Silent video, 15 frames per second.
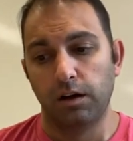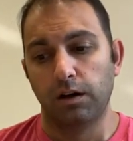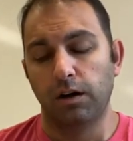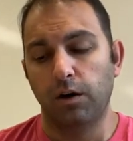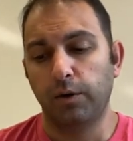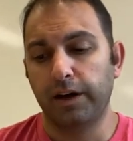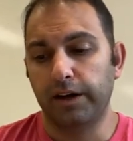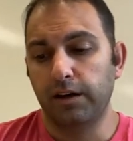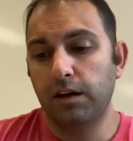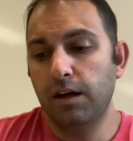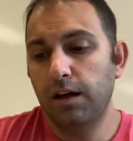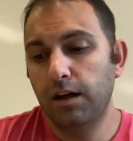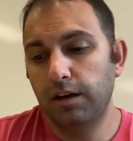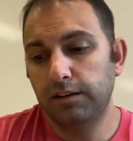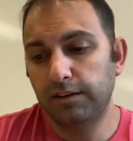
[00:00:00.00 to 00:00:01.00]
Okay,
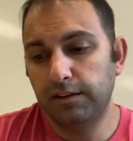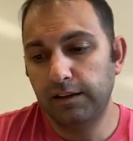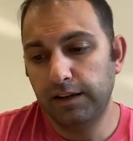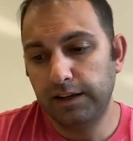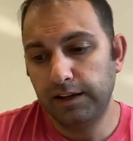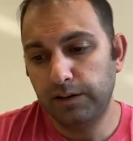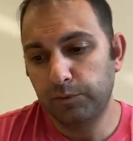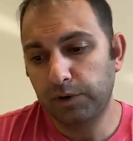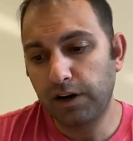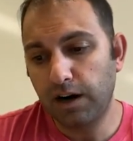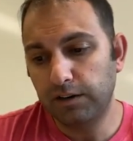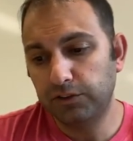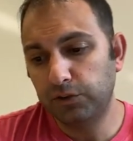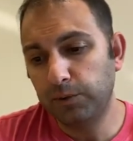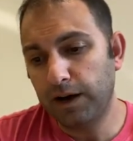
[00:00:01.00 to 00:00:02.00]
in
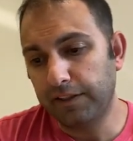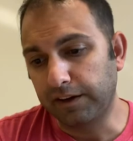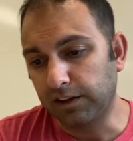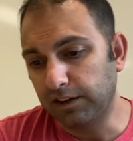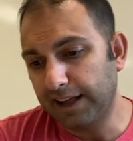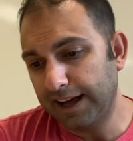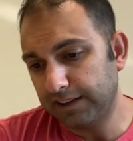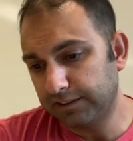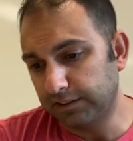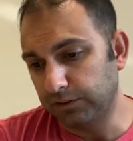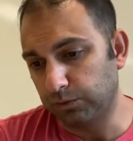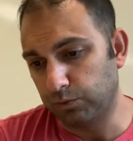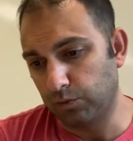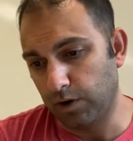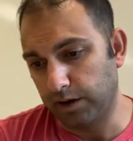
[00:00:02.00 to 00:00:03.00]
regards to how the class is
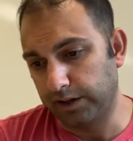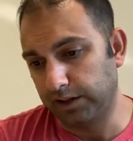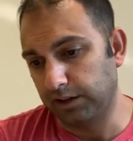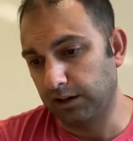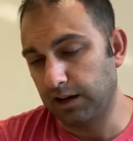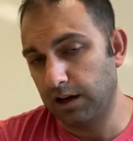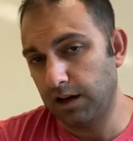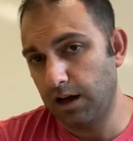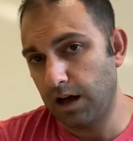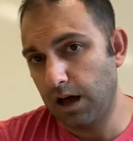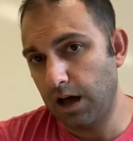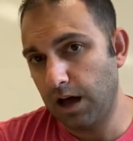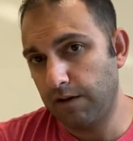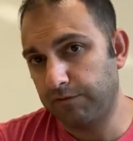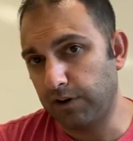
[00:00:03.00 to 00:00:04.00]
running,
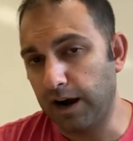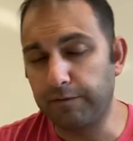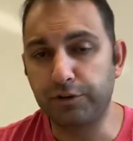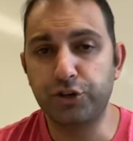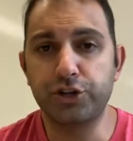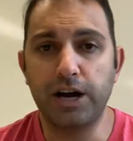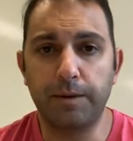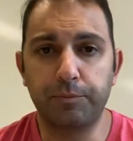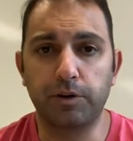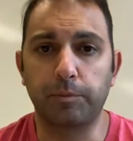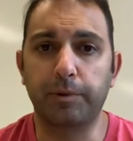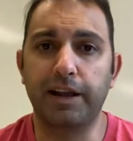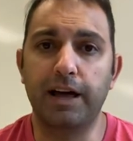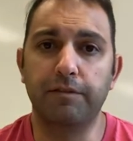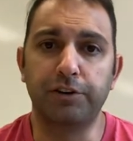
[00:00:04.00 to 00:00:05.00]
for every chapter I'm
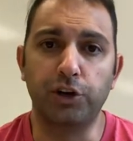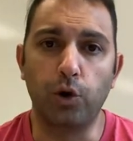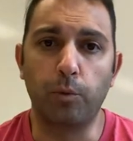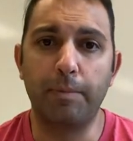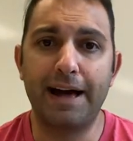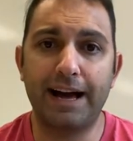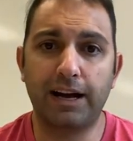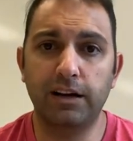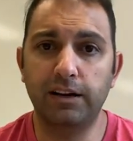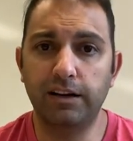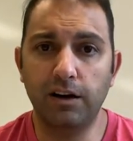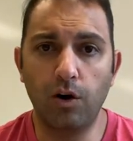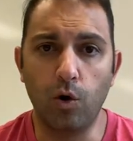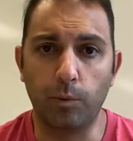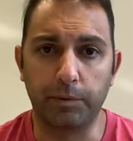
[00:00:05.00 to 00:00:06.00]
going to have a note packet and a
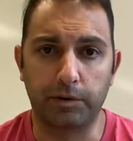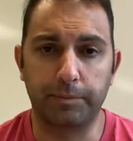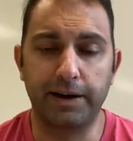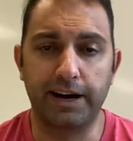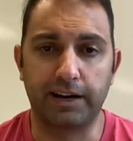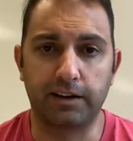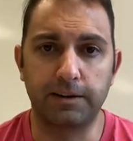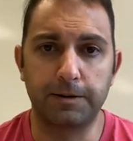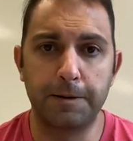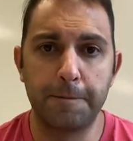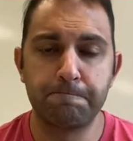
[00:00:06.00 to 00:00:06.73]
homework packet.